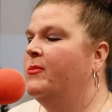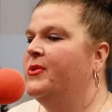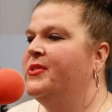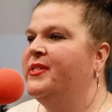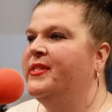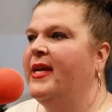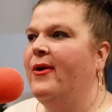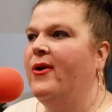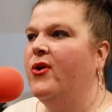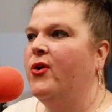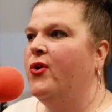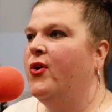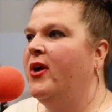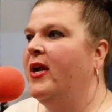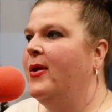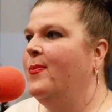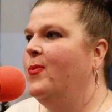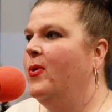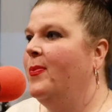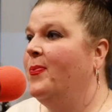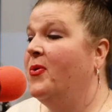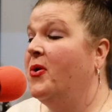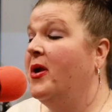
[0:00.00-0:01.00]
Sour cream,
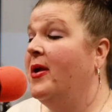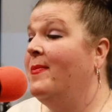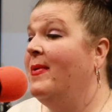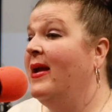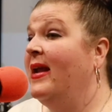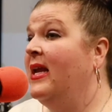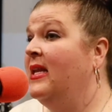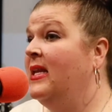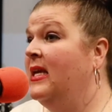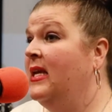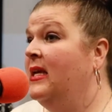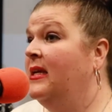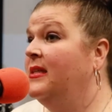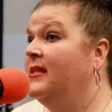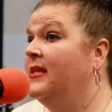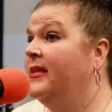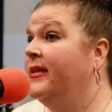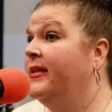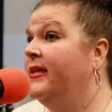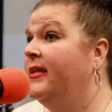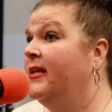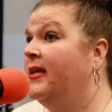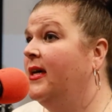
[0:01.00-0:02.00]
whipped cream I can eat
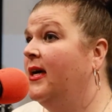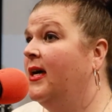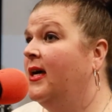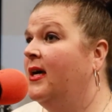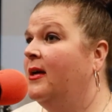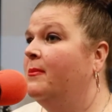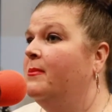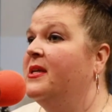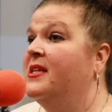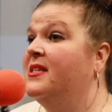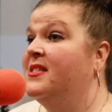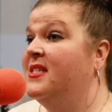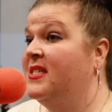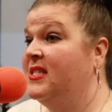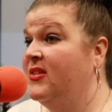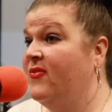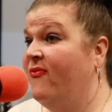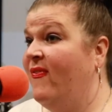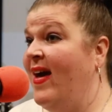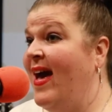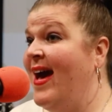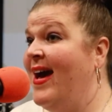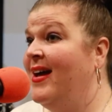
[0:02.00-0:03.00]
because it's a
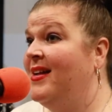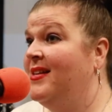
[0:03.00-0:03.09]
fat.